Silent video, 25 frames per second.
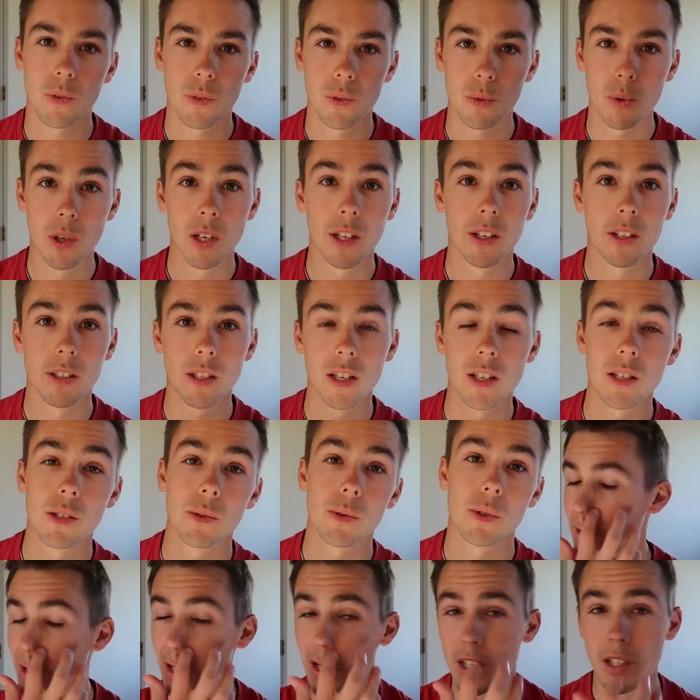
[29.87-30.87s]
3-liter diesel.
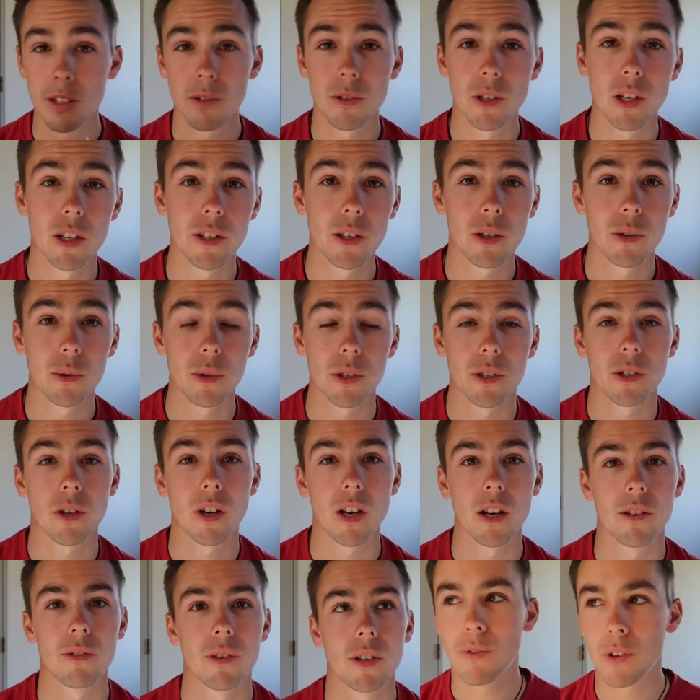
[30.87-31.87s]
They're actually really cool to
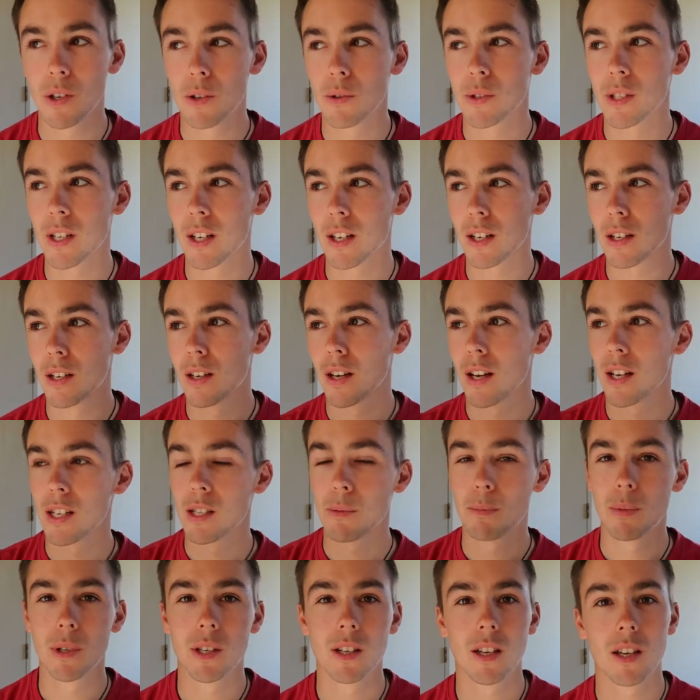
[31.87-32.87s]
drive. Feels like a nice,
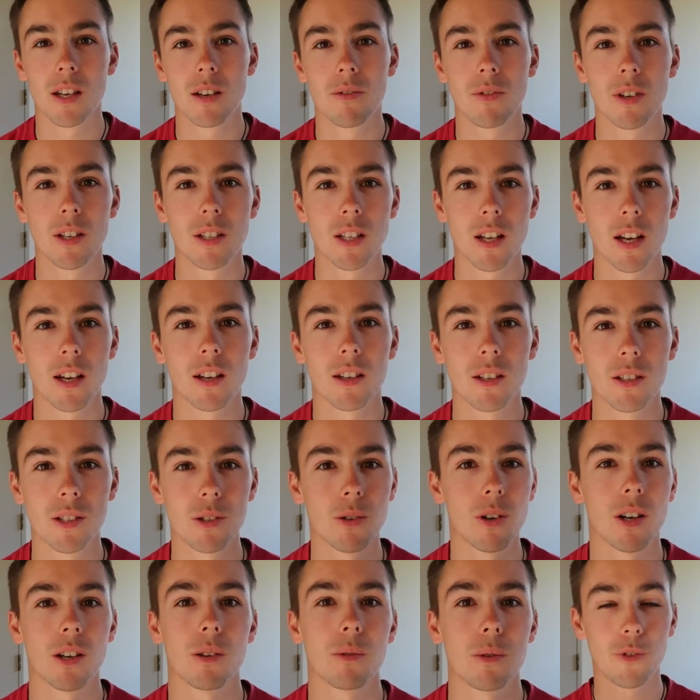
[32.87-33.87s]
big, heavy, tanky
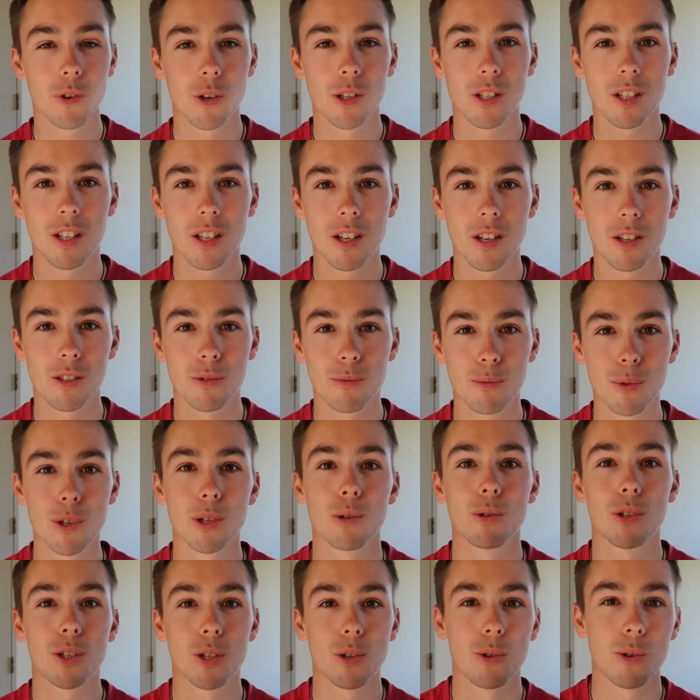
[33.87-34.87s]
truck. First gear is
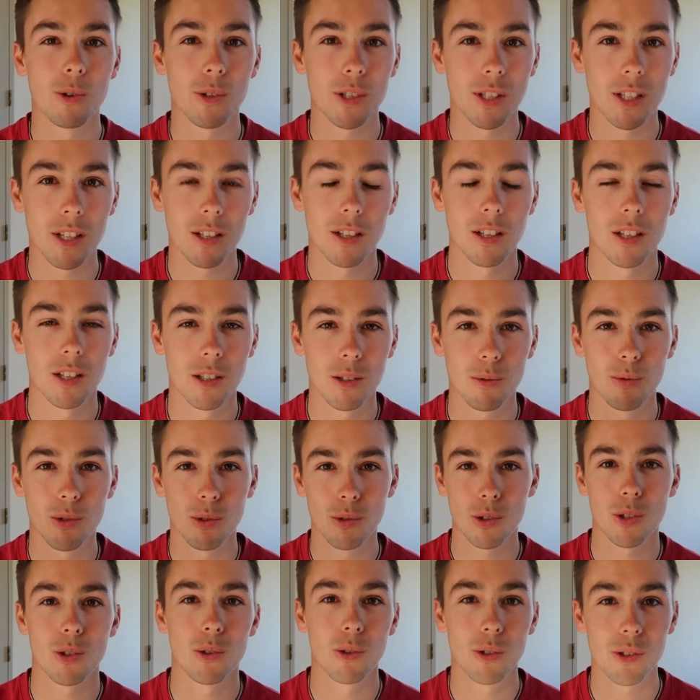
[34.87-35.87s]
real short, second gear is
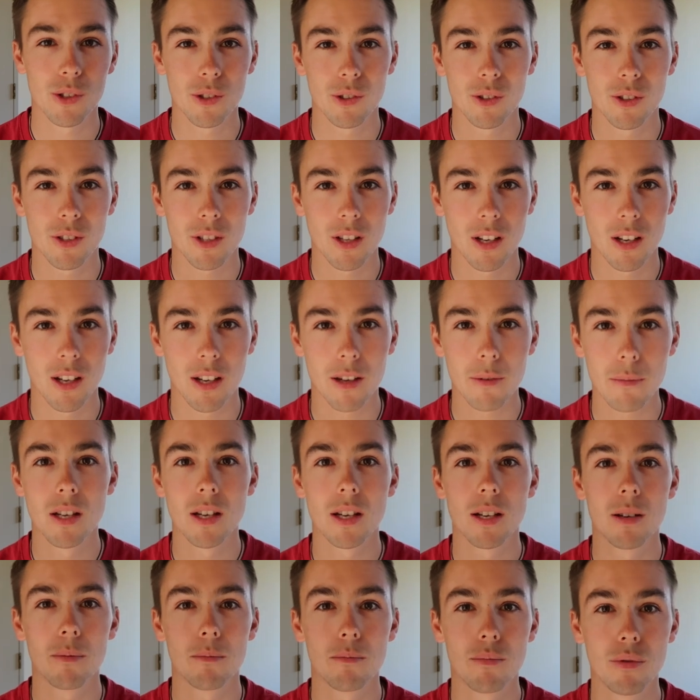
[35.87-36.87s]
real short, so you're just kind of like,
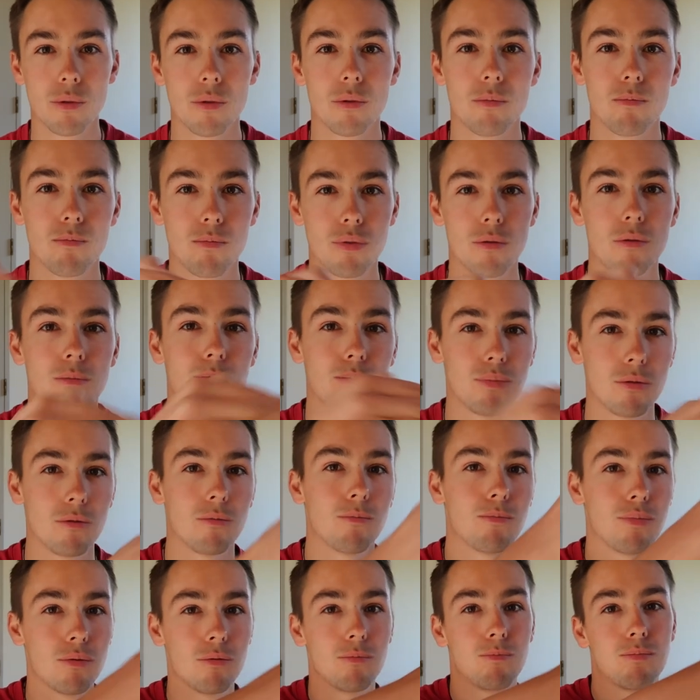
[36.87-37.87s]
eh, boop, boop,
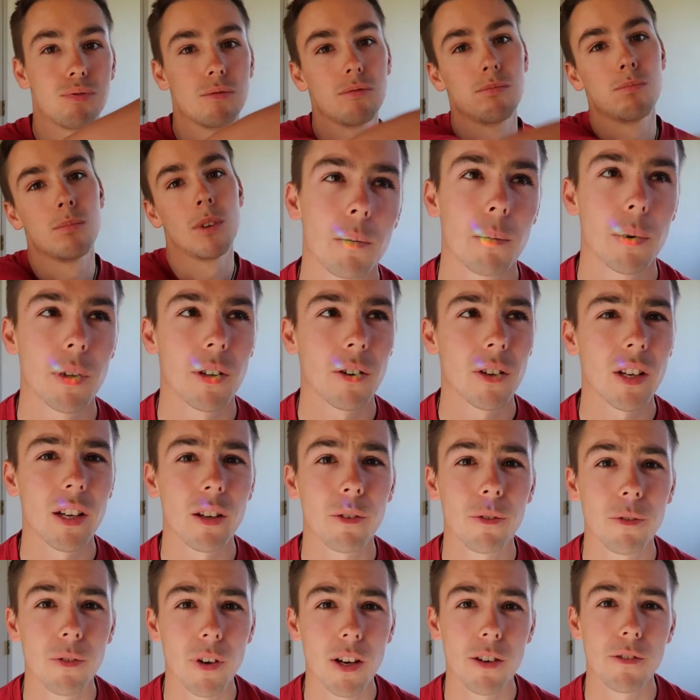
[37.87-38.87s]
boop, boop, boop. But they're
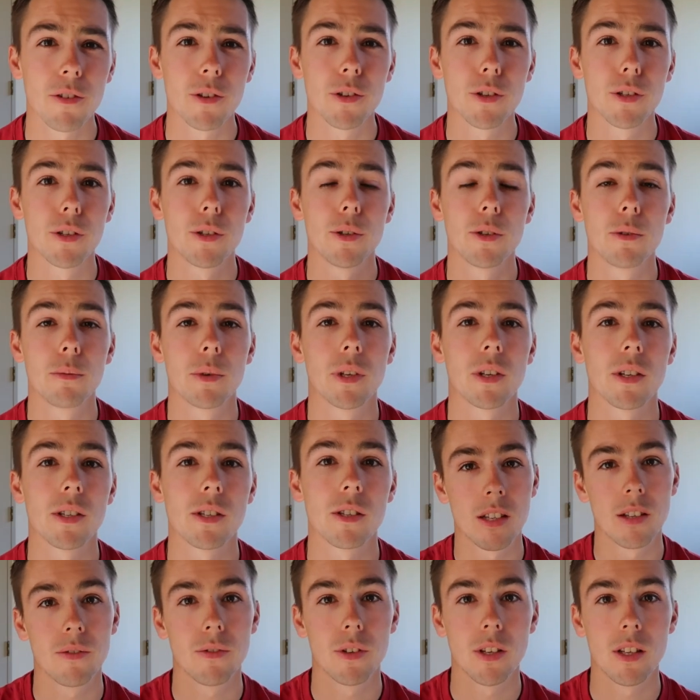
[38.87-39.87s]
like 500 newton meters,
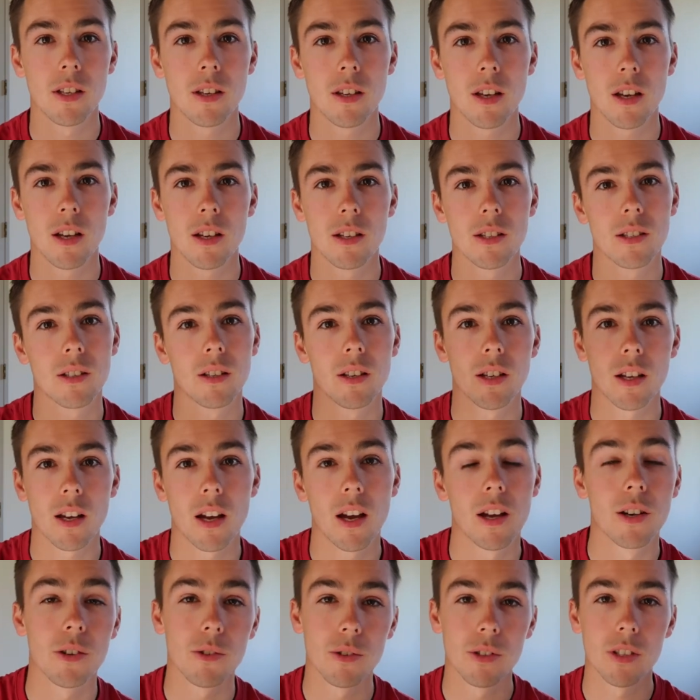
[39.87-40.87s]
70Ks to like
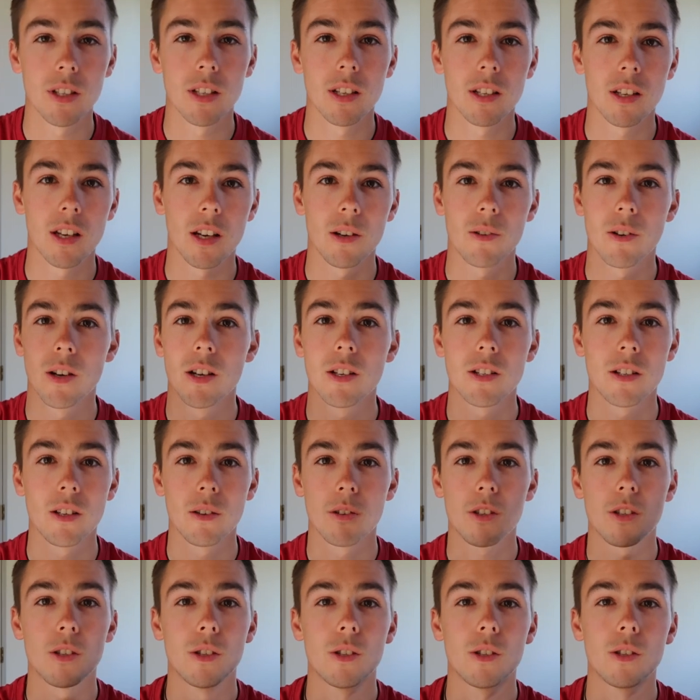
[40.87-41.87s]
110K range.
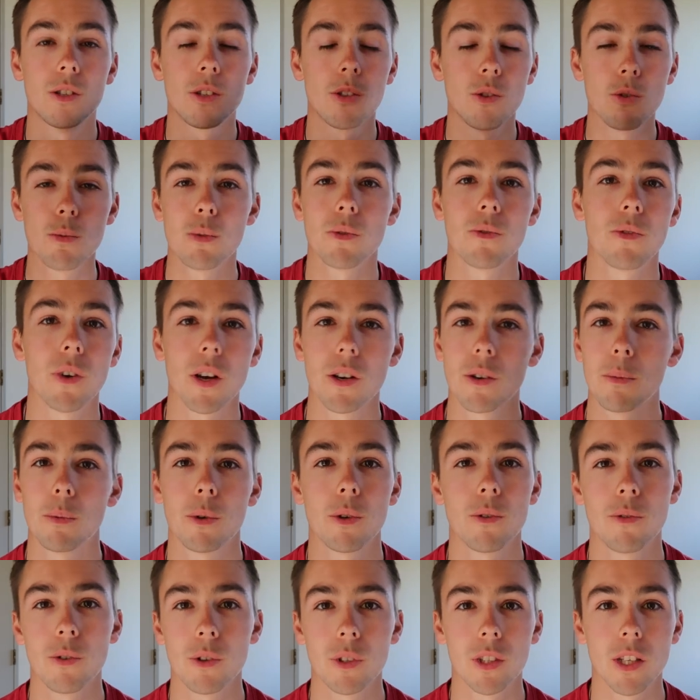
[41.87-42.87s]
They're super fun. You put
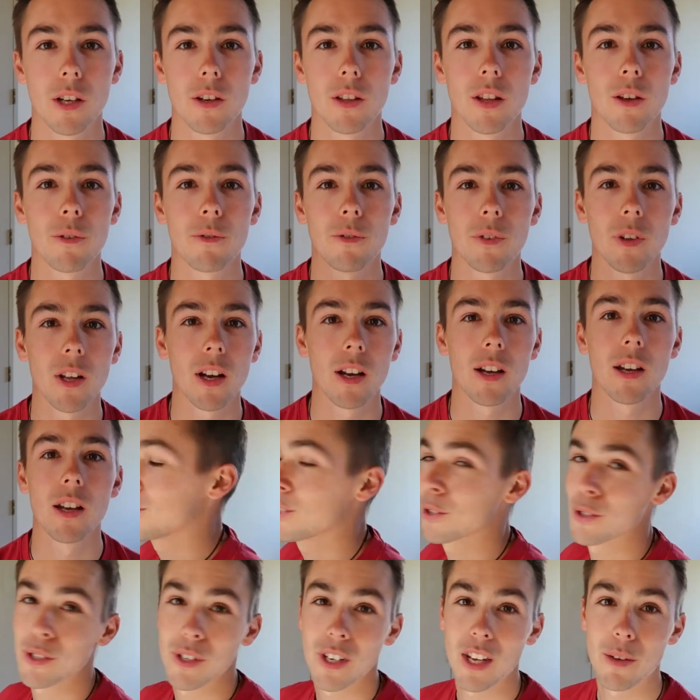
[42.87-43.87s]
your foot down and they fly.
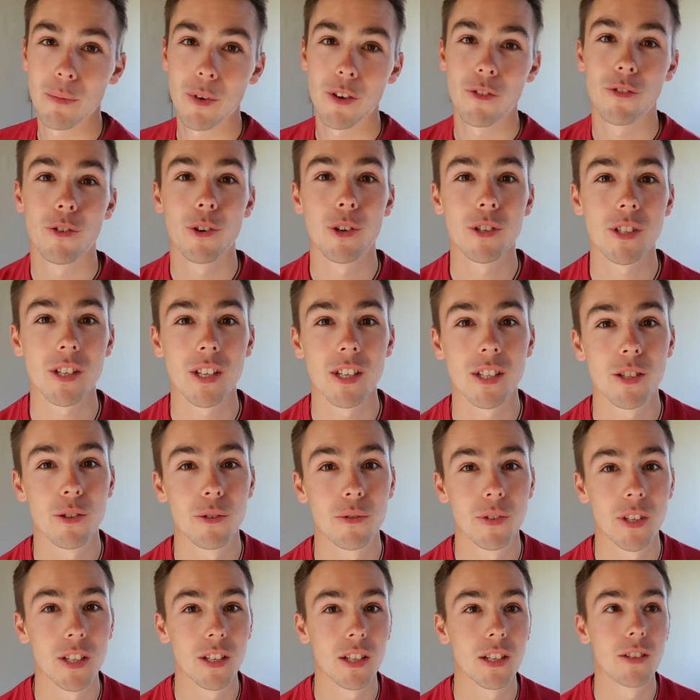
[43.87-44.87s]
It's also like my first
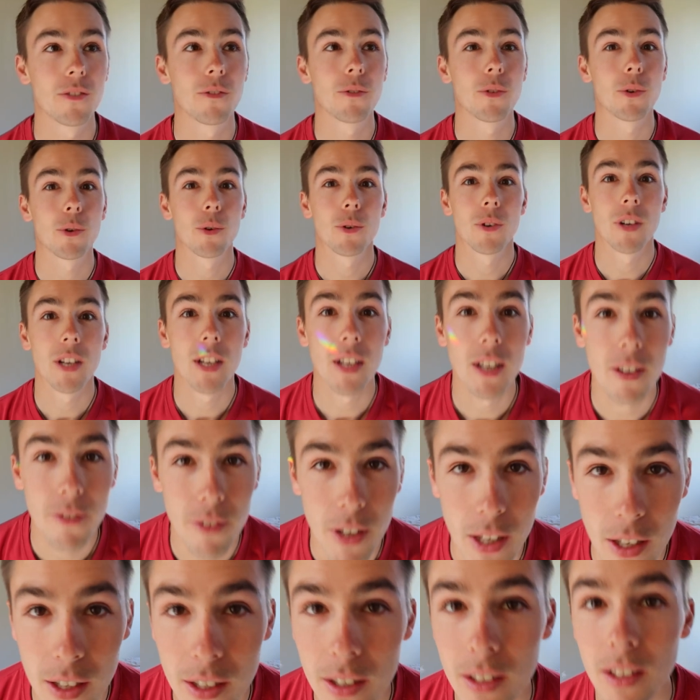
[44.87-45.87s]
SUV in
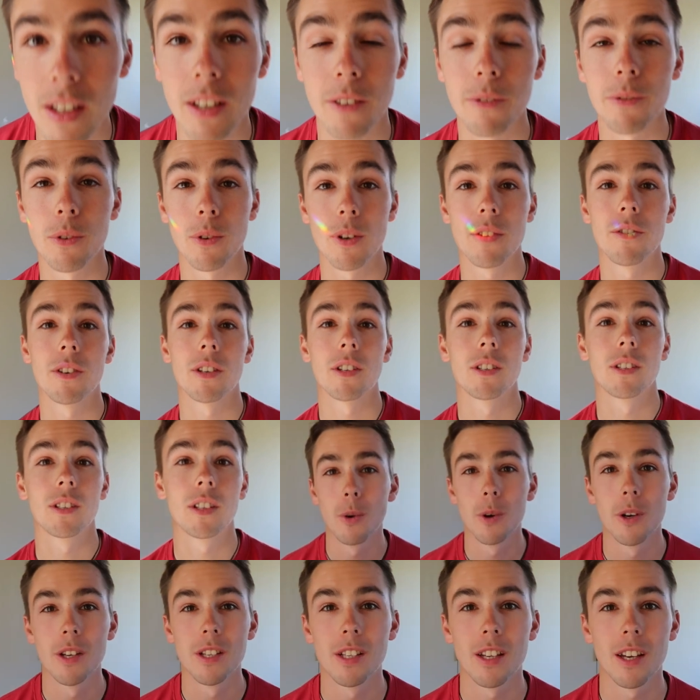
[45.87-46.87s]
forever. Like forever.
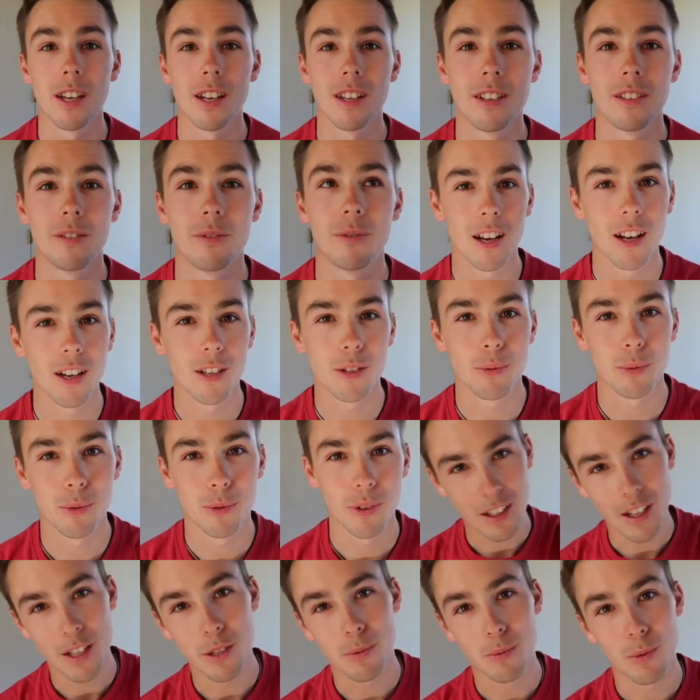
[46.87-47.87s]
Always had cars
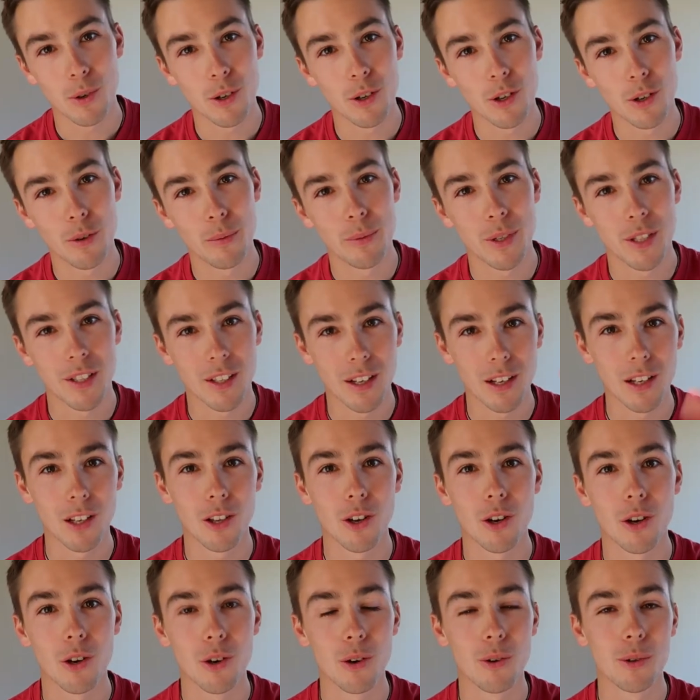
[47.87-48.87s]
with nice rims and their
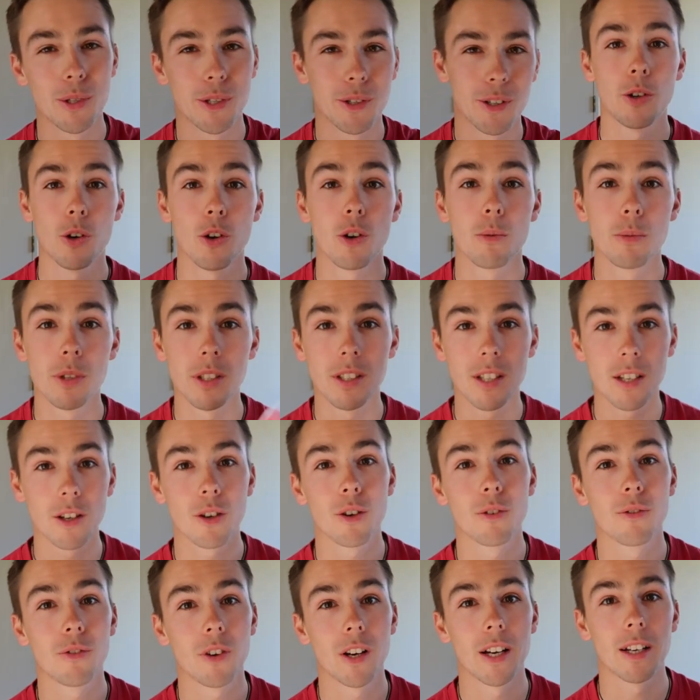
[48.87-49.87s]
lows. Curbs are
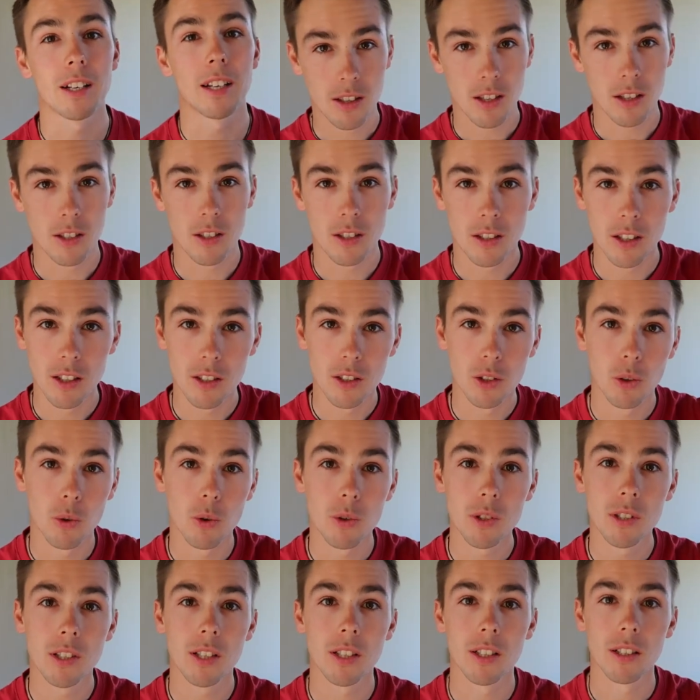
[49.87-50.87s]
terrifying. They're
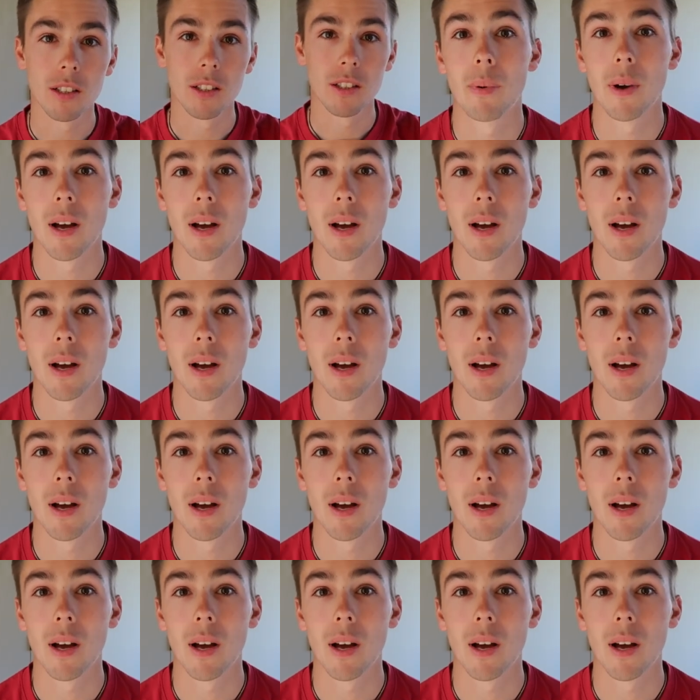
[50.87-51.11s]
daunting,